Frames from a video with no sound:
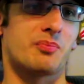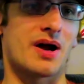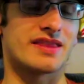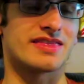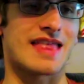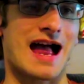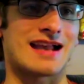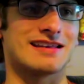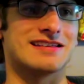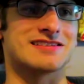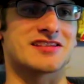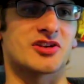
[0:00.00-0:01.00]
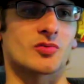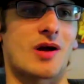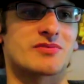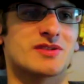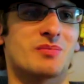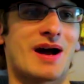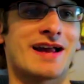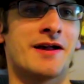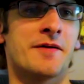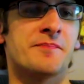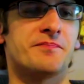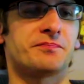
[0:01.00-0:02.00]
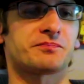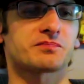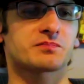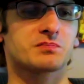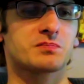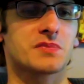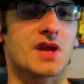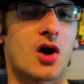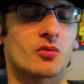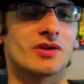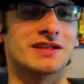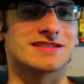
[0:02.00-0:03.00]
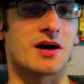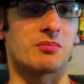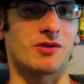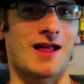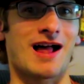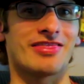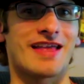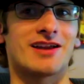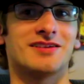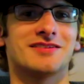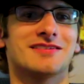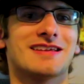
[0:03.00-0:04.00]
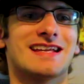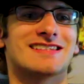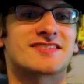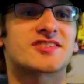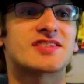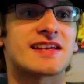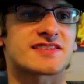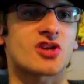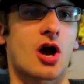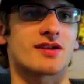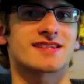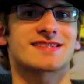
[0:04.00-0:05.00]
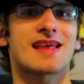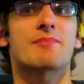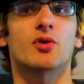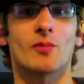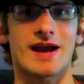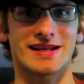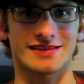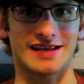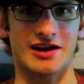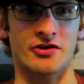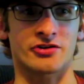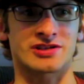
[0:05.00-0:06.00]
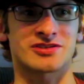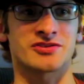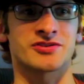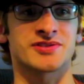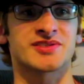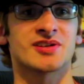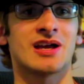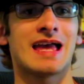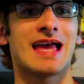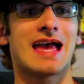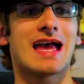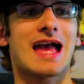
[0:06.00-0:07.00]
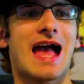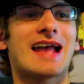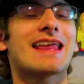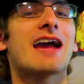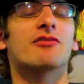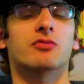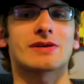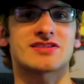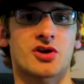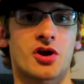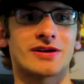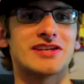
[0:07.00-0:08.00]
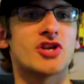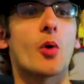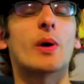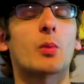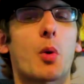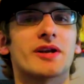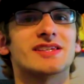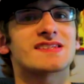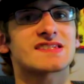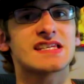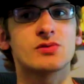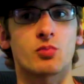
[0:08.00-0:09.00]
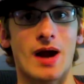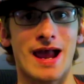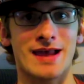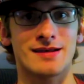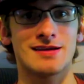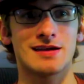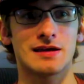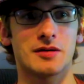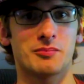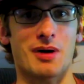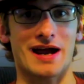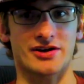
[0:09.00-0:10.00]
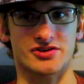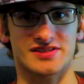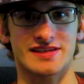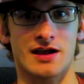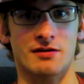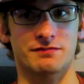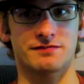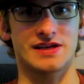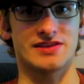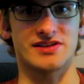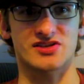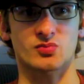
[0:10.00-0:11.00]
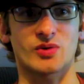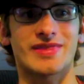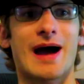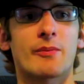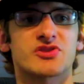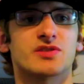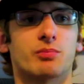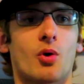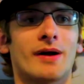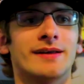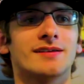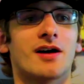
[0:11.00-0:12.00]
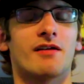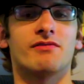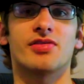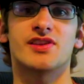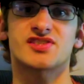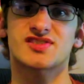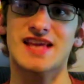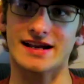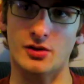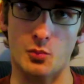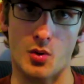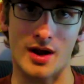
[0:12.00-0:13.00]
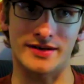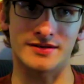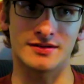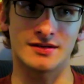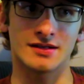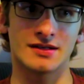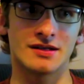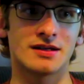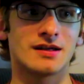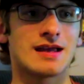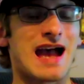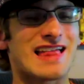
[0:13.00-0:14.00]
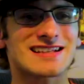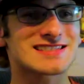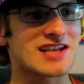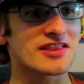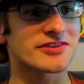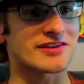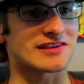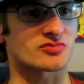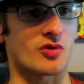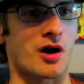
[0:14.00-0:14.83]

But that is interrupted by a really dumb plot that insists on separating the characters at every turn. And no one wanted to see Rey by herself in this one. That was the point of the second one. And that's another thing that's